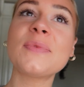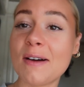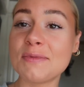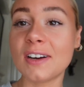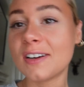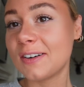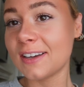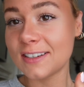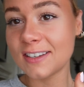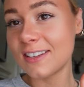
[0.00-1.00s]
I'm not going
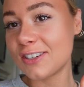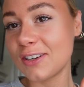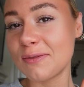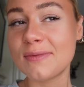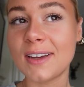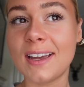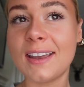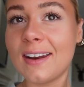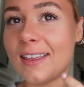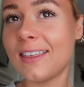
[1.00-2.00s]
into the gym
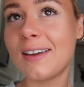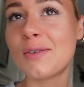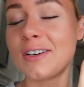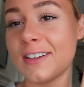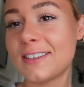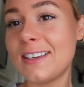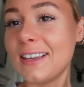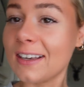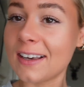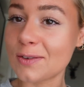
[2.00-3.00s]
and I think we're not
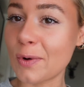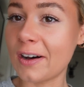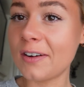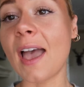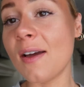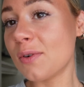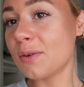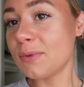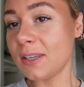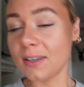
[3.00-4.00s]
skiing as well. I will
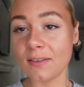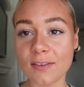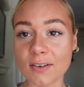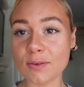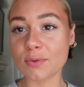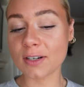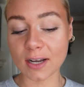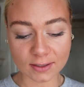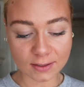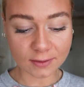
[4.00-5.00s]
be very
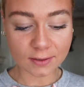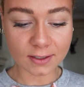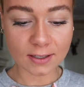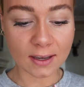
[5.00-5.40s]
productive because